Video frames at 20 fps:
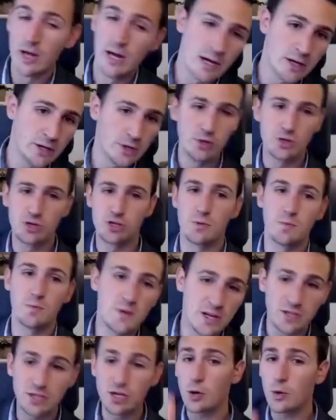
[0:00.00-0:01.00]
you should
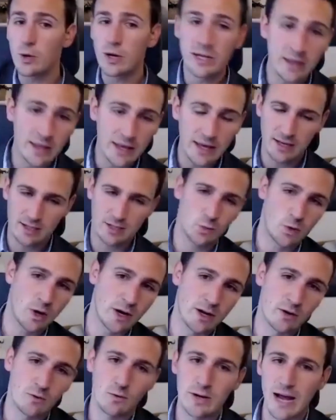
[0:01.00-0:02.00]
be doing this when
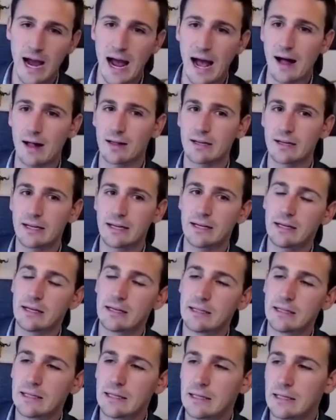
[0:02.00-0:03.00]
in
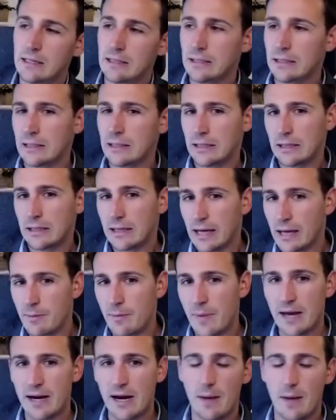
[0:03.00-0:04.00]
reality, it
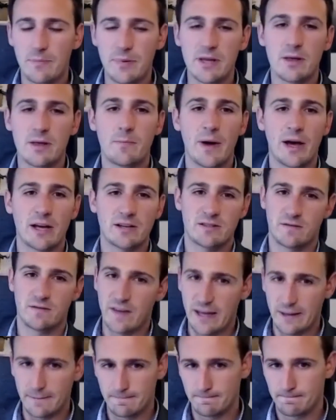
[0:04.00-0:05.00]
may not be the best
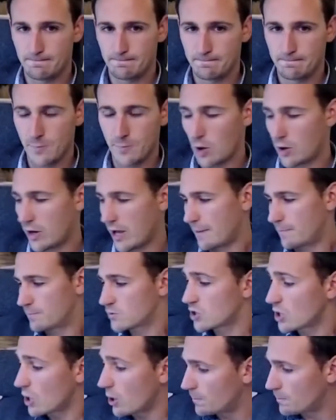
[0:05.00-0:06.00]
fit. Okay,
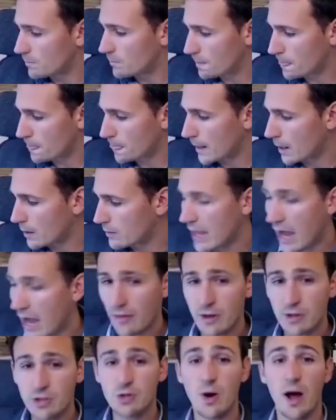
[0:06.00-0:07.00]
so now
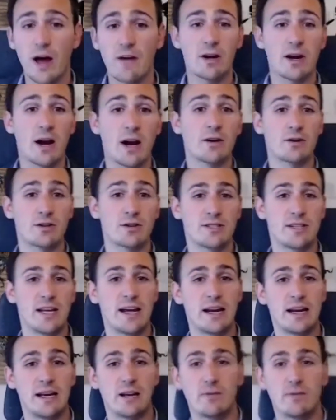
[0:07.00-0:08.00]
that you have an
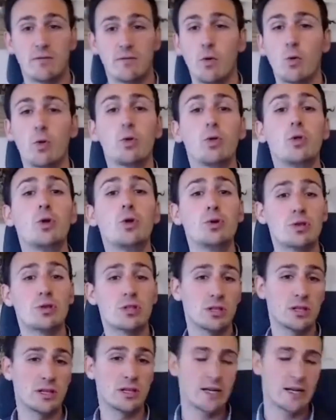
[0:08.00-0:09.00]
understanding of
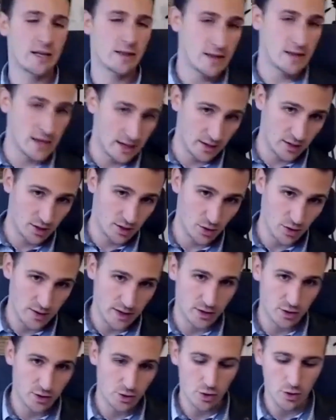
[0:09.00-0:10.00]
loosely the industry
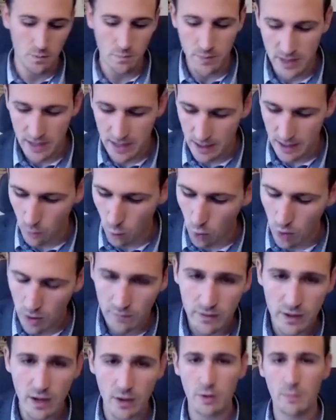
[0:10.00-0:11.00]
that you can be in, one of
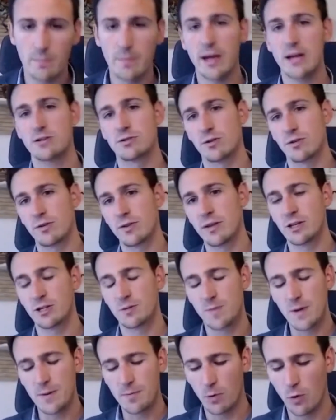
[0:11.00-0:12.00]
the other major things
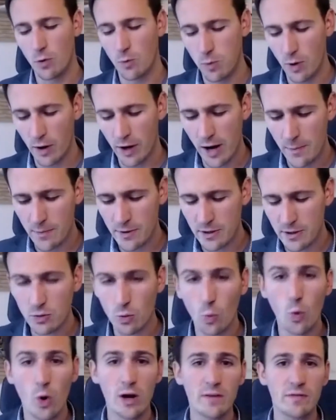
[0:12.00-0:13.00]
people will bring up is,
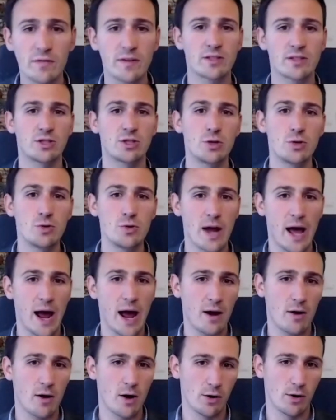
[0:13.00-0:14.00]
what if it's too
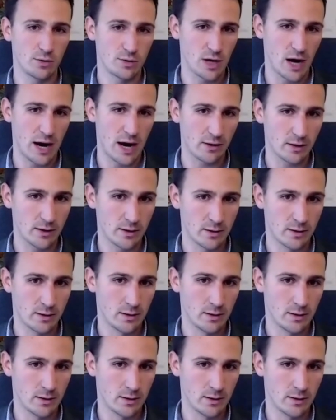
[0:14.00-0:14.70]
narrow, Tyler?